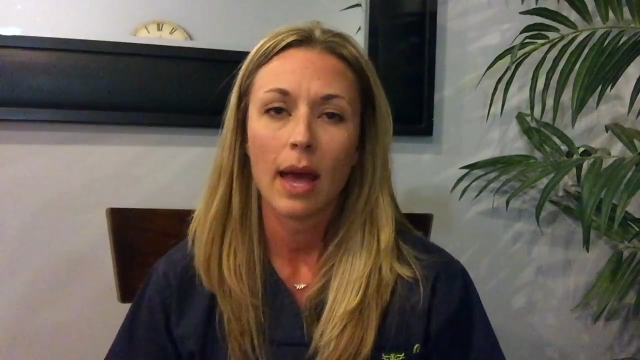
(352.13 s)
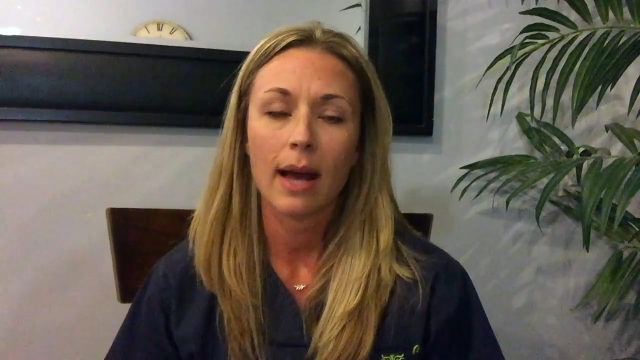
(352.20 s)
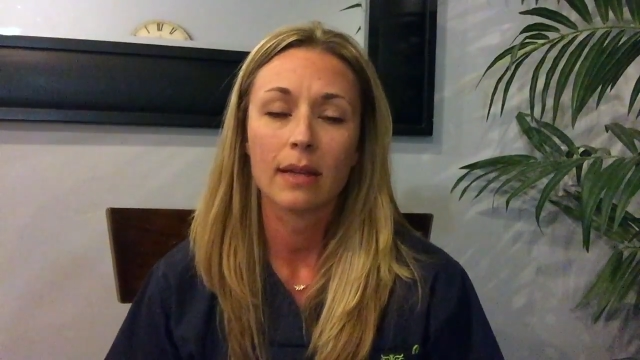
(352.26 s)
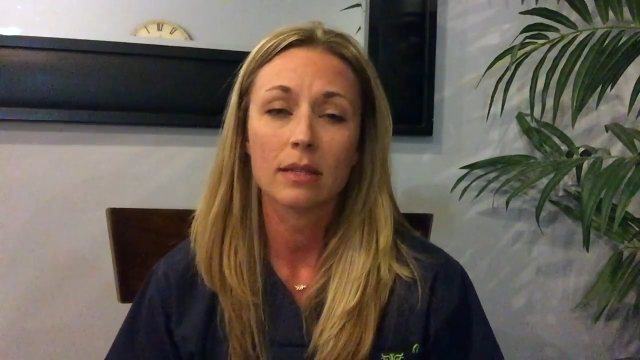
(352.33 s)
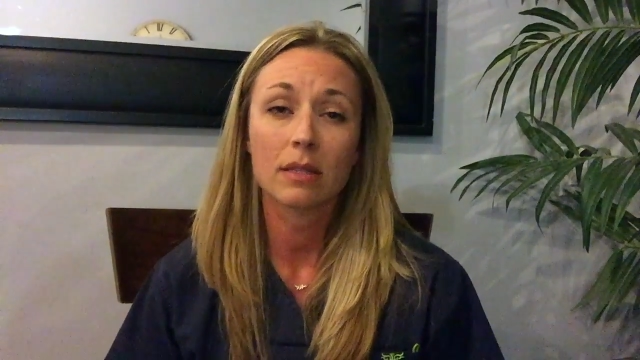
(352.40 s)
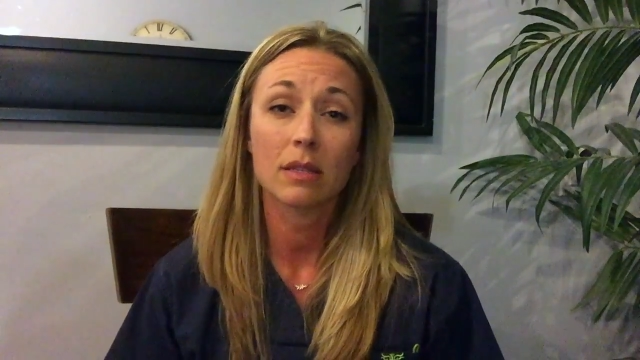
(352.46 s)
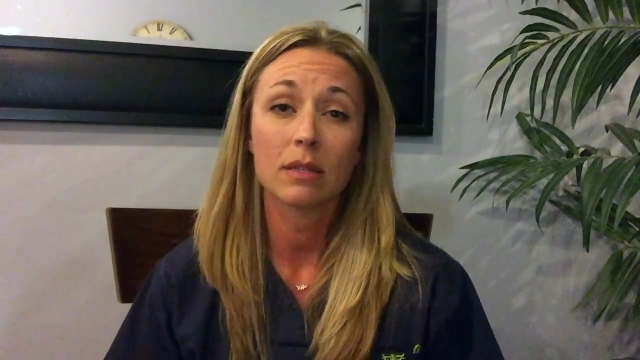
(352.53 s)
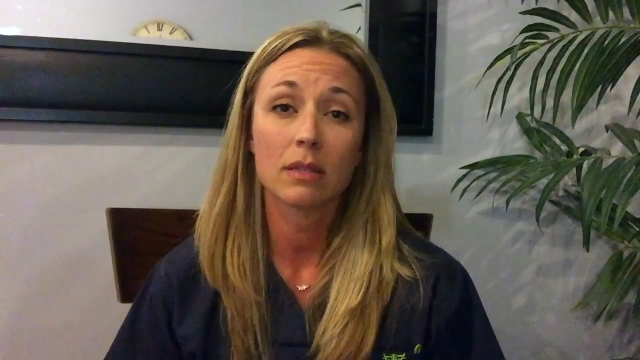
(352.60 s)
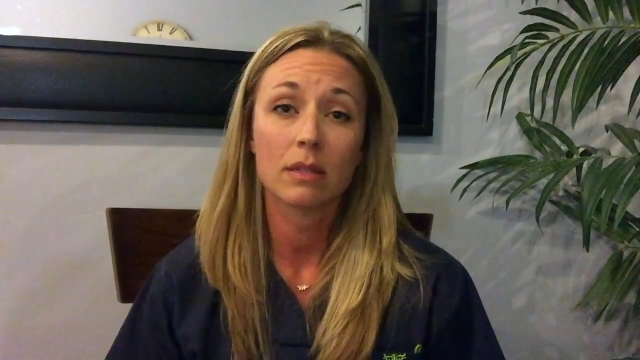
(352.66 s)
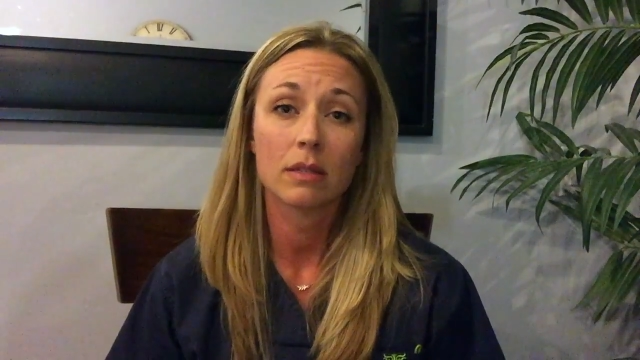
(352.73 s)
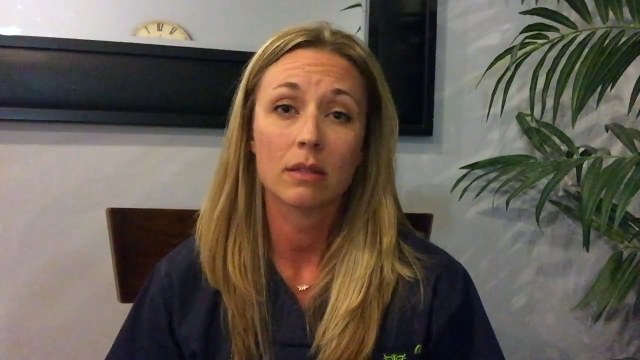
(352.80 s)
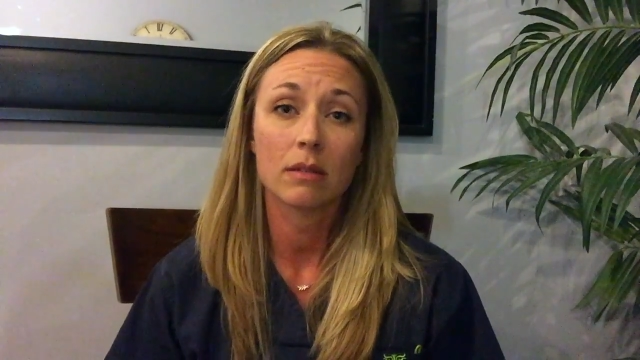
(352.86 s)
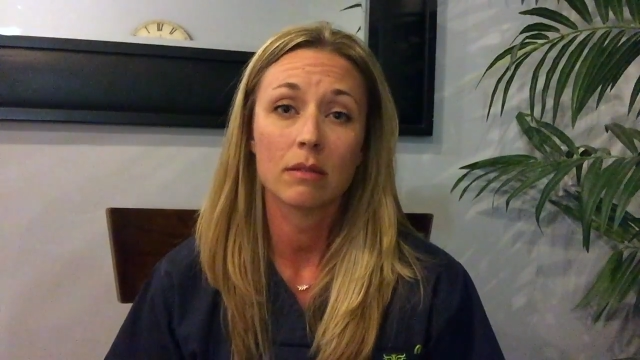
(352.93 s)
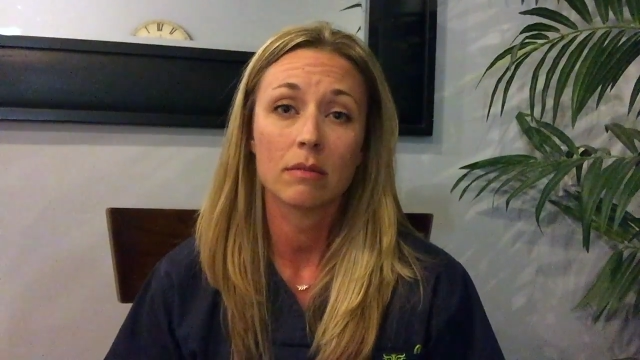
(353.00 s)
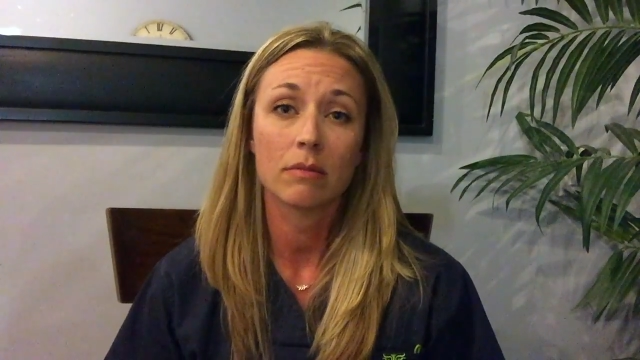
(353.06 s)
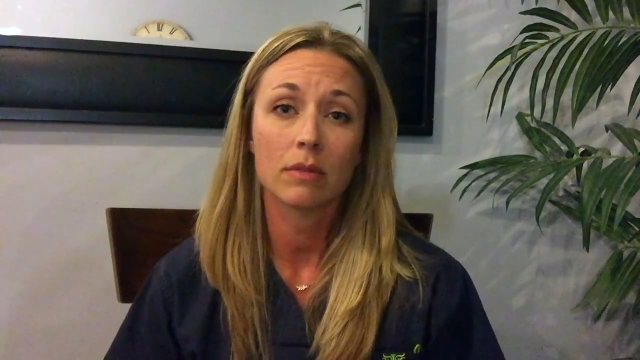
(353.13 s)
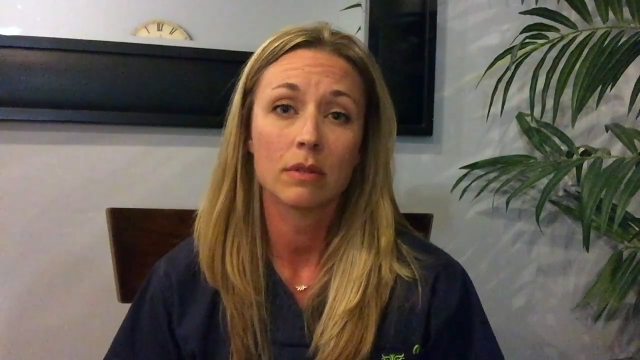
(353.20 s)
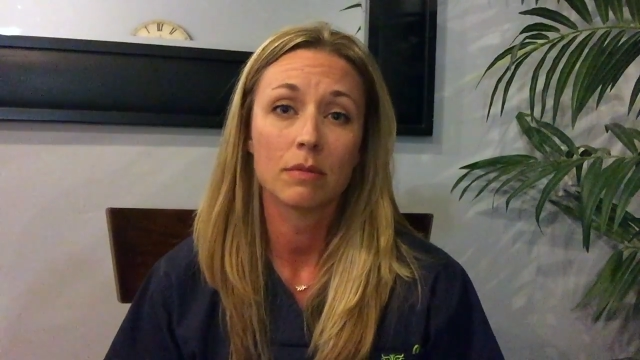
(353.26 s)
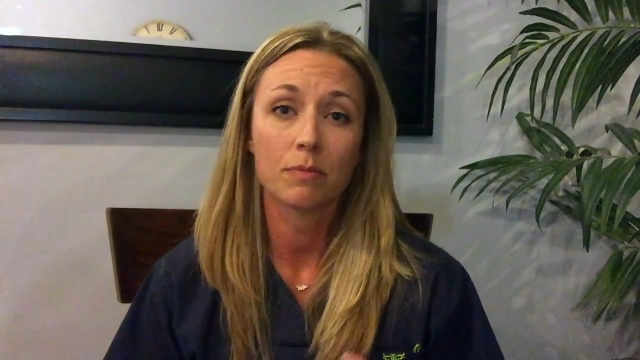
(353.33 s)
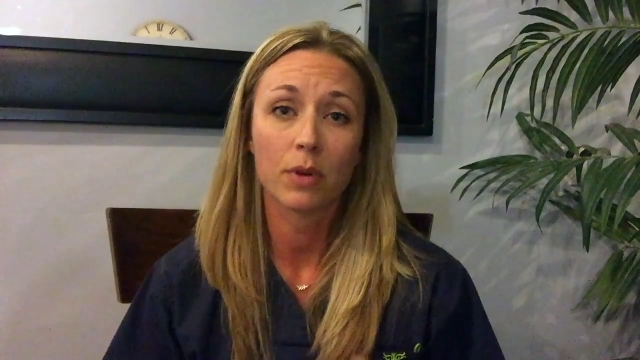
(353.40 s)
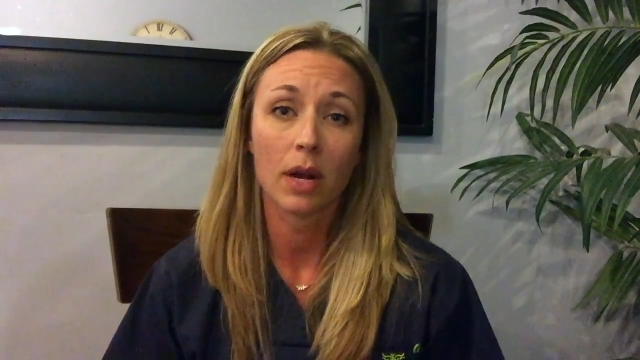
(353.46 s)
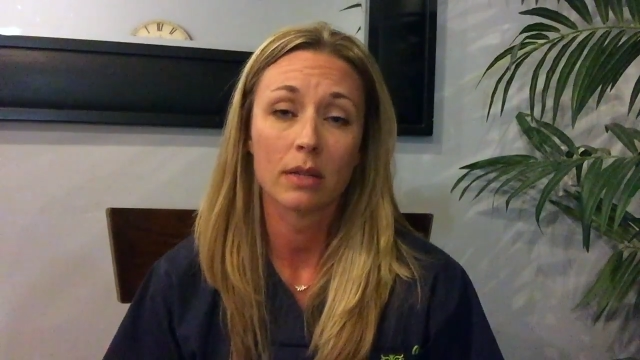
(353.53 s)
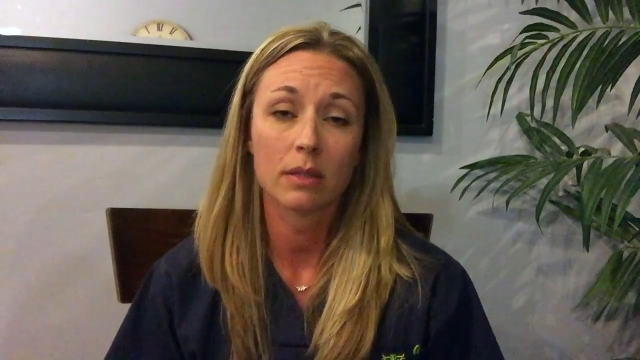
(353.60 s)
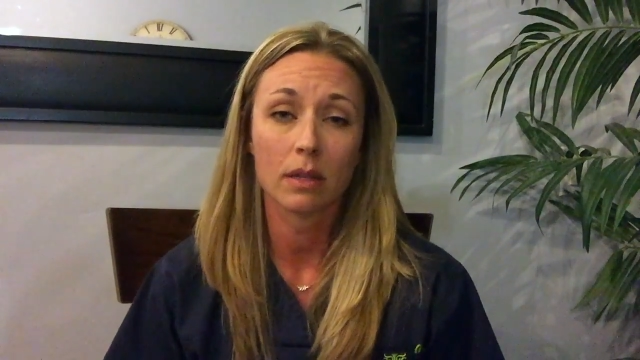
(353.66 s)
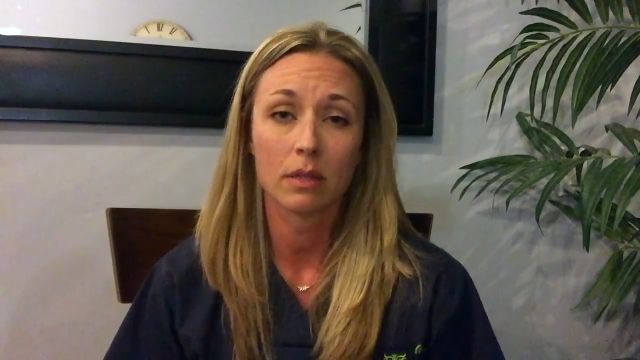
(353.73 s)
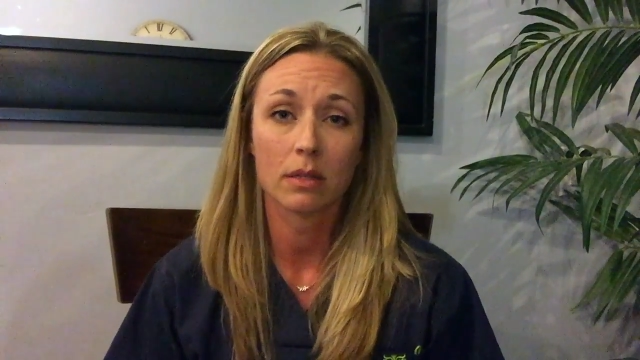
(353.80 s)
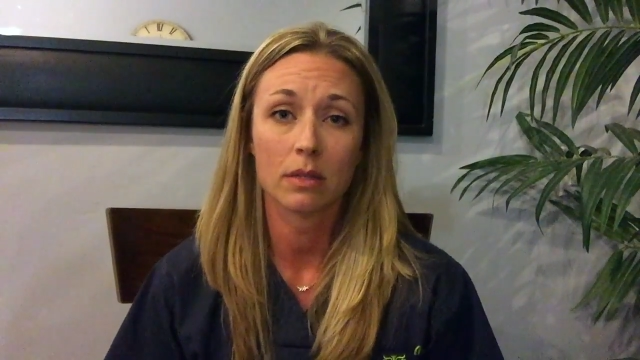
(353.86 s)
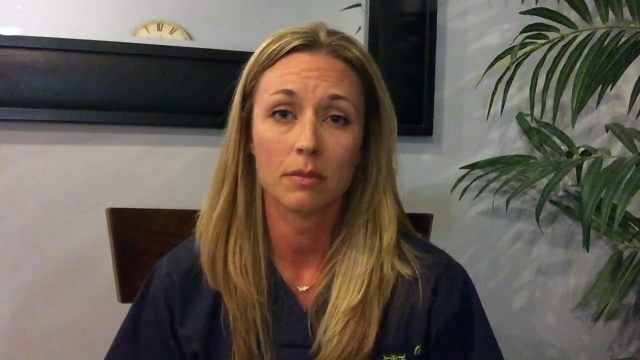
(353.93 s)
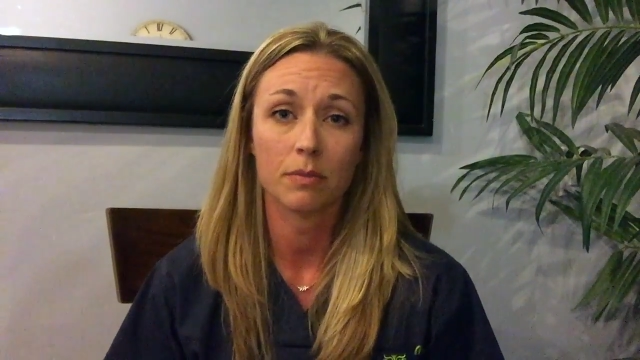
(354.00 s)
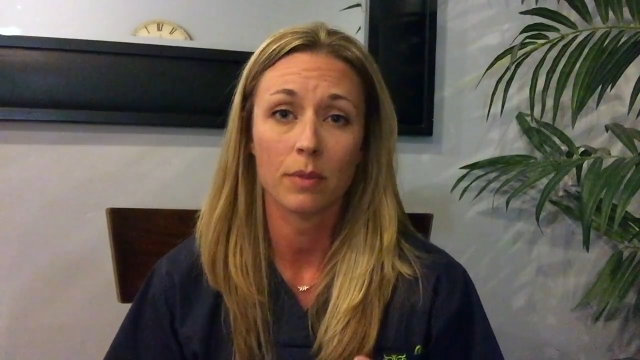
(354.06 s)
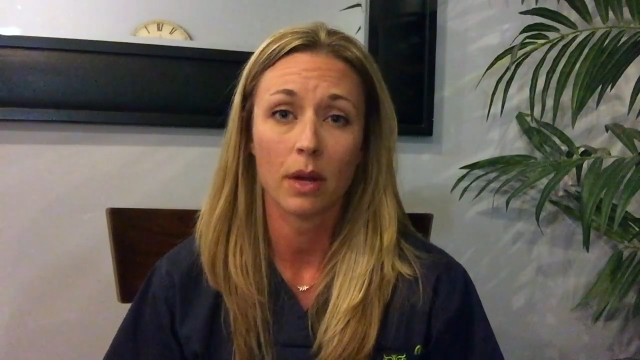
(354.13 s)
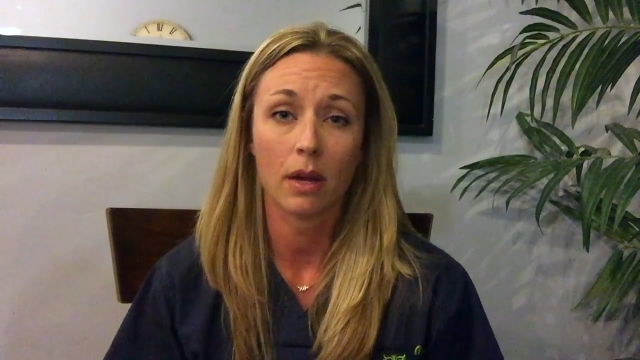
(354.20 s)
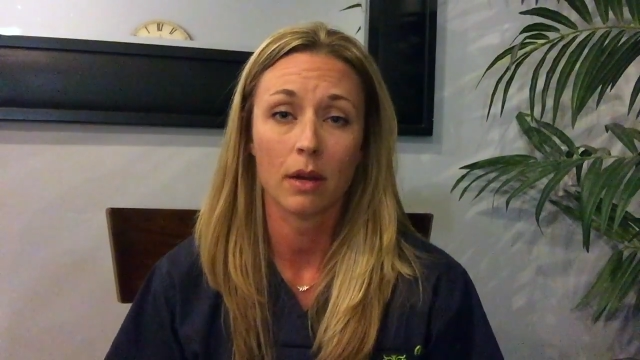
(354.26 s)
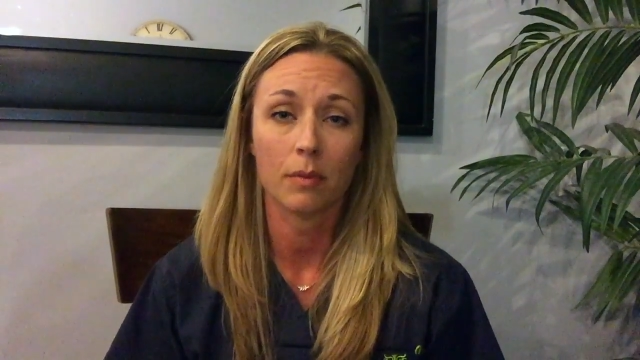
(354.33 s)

As the process